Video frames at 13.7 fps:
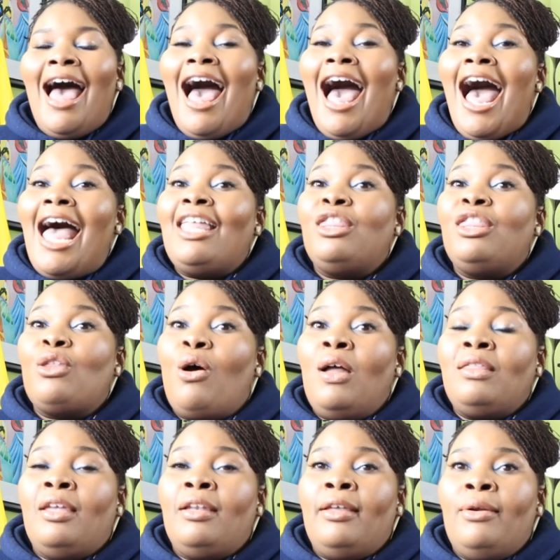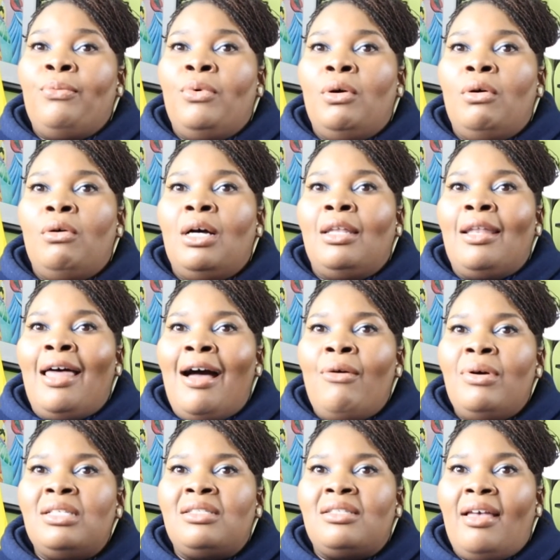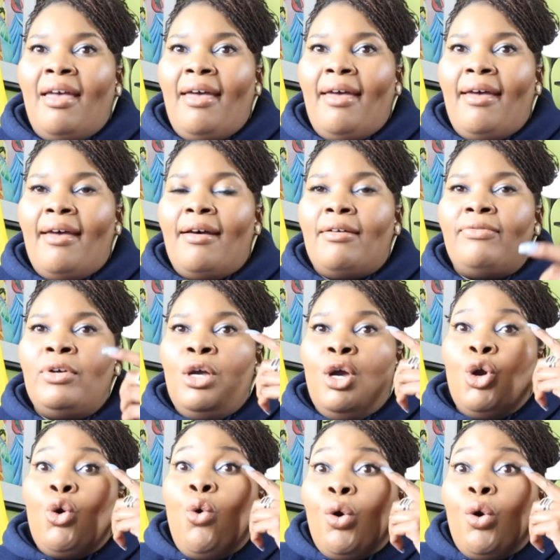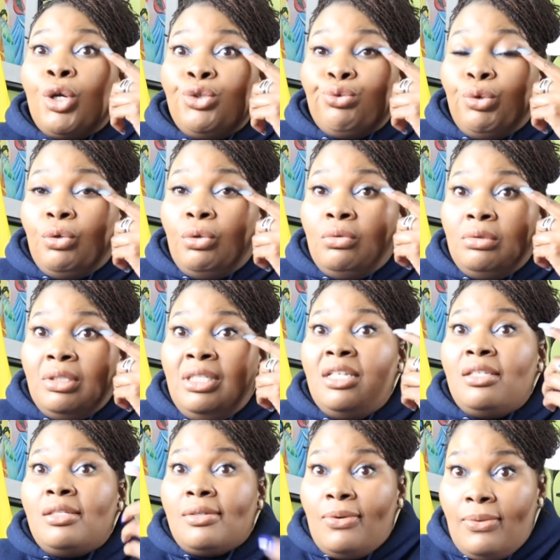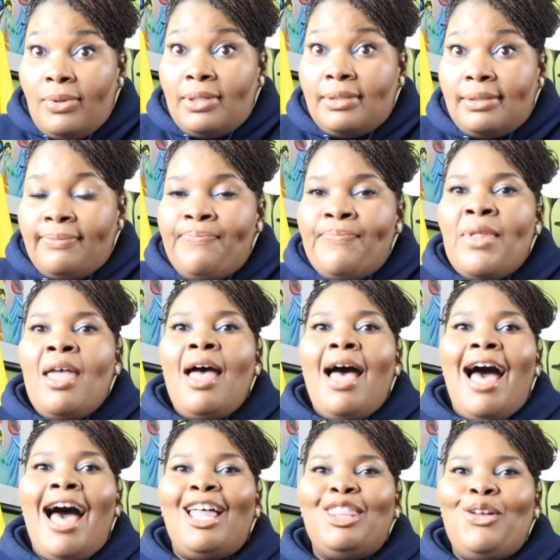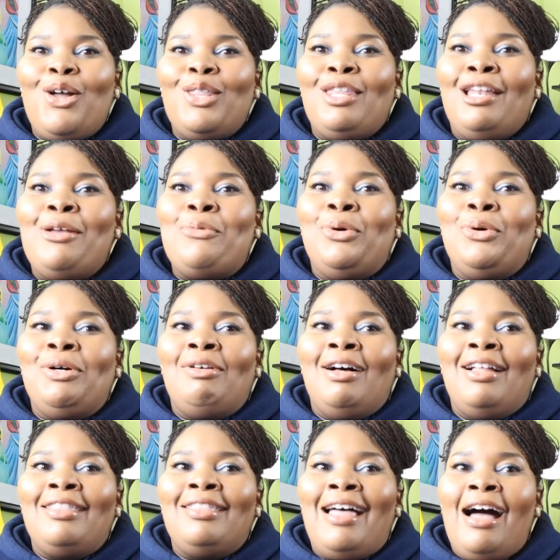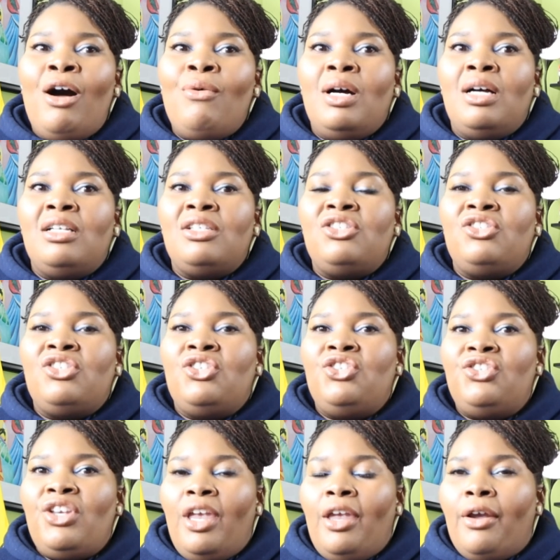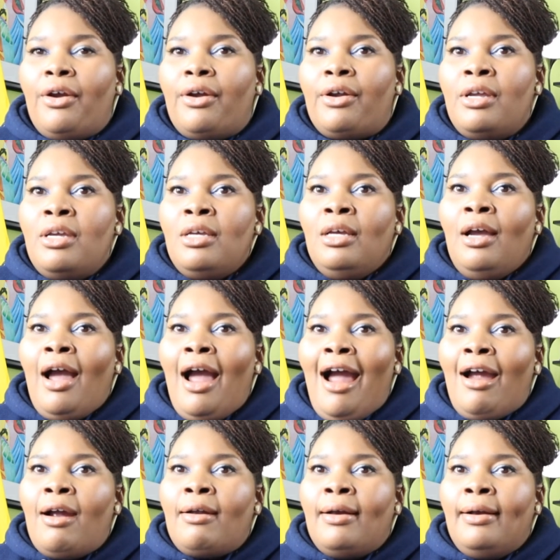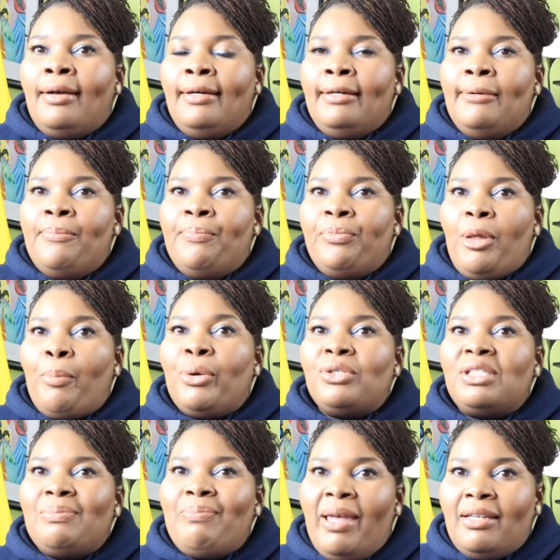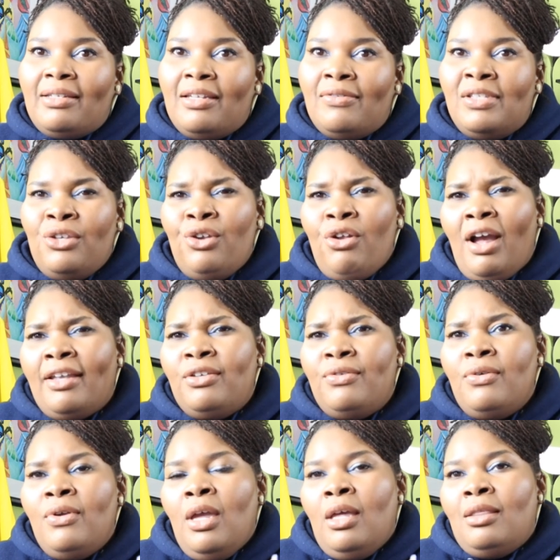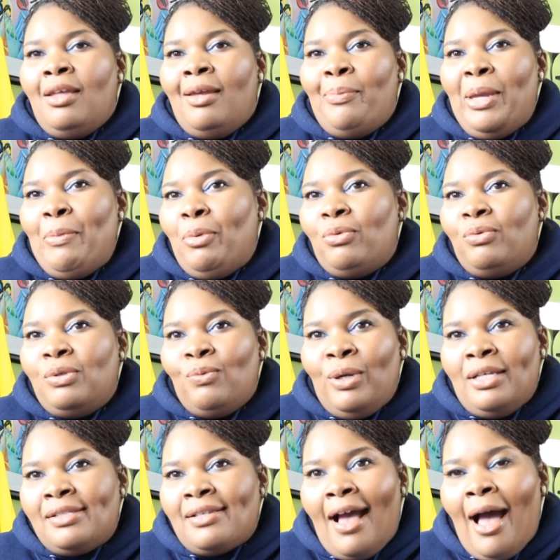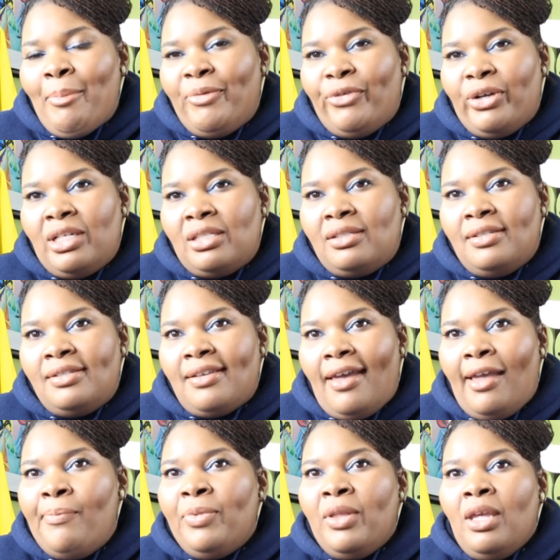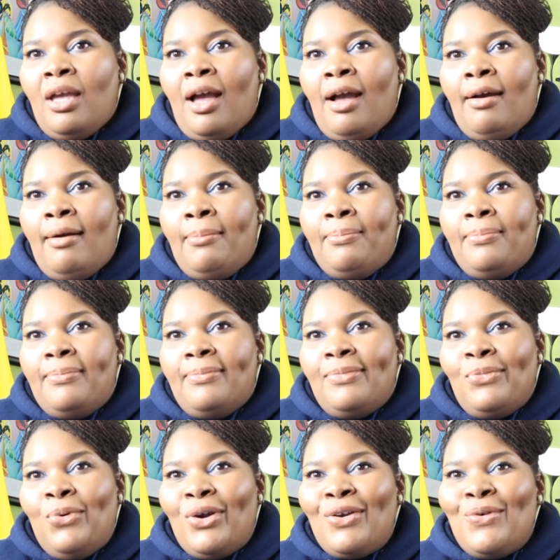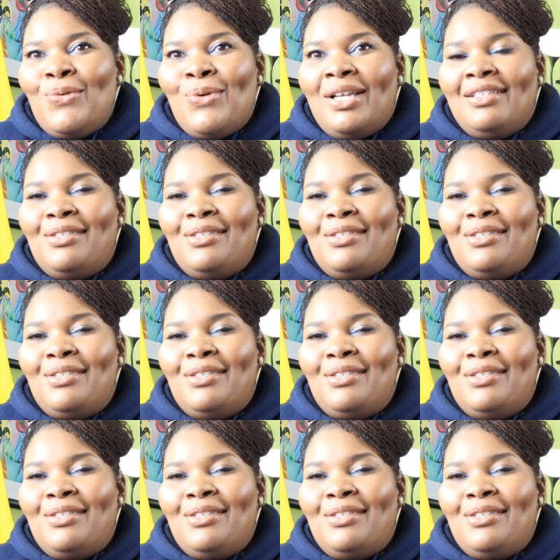I thought that it will allow us to have cordial discourse. I thought that it will allow us to share our perspectives. And you know how that people, it's common for us to say we're going